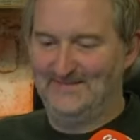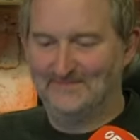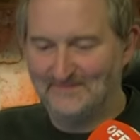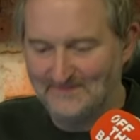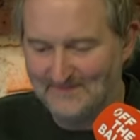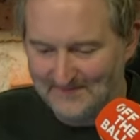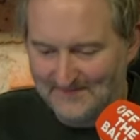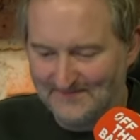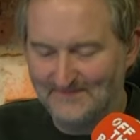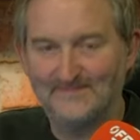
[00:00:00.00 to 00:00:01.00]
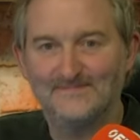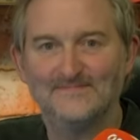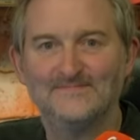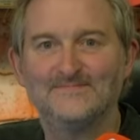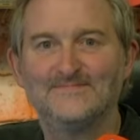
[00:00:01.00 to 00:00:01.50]

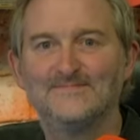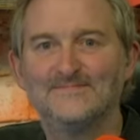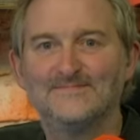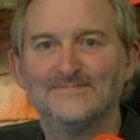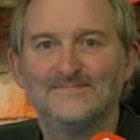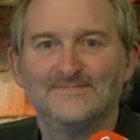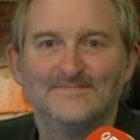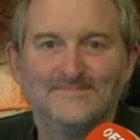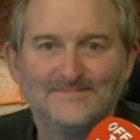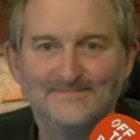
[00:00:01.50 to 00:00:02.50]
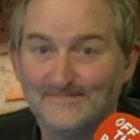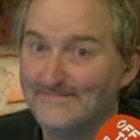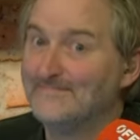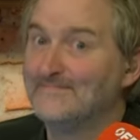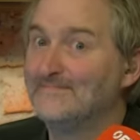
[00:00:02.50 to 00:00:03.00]

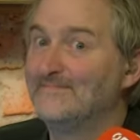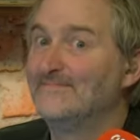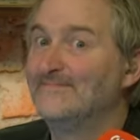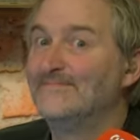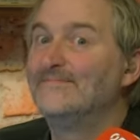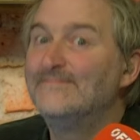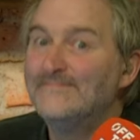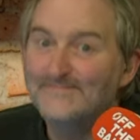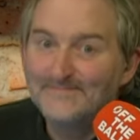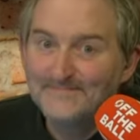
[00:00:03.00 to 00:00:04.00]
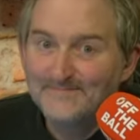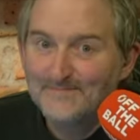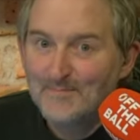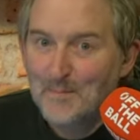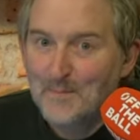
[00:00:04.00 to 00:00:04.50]

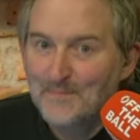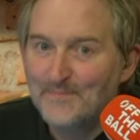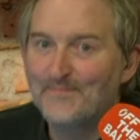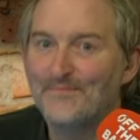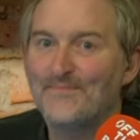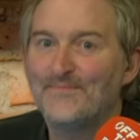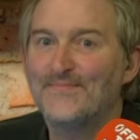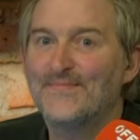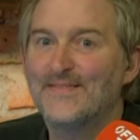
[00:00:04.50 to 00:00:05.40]
No words are spoken by the person on screen.